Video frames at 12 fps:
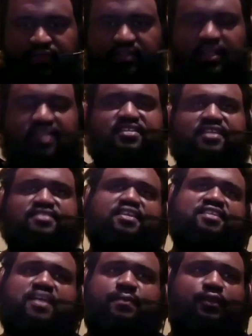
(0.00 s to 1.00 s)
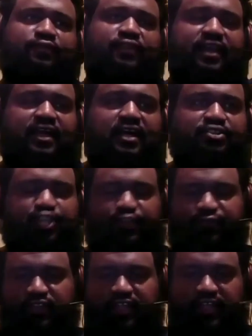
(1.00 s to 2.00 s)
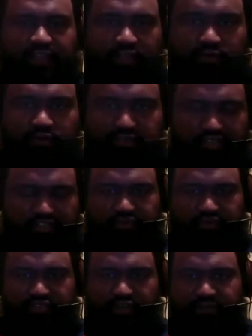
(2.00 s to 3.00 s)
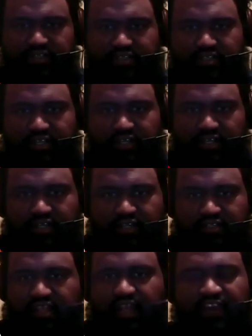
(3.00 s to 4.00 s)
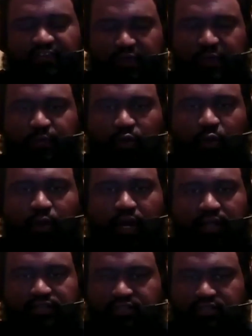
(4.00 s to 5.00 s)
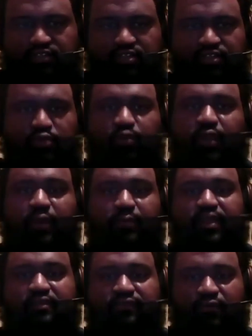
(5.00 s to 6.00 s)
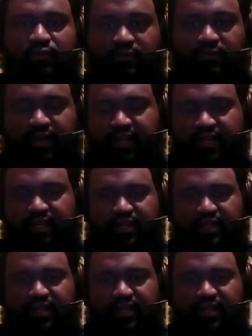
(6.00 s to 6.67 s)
That's an example of how Chick-fil-A, they use customer service to have people go out and do their bidding for them, right?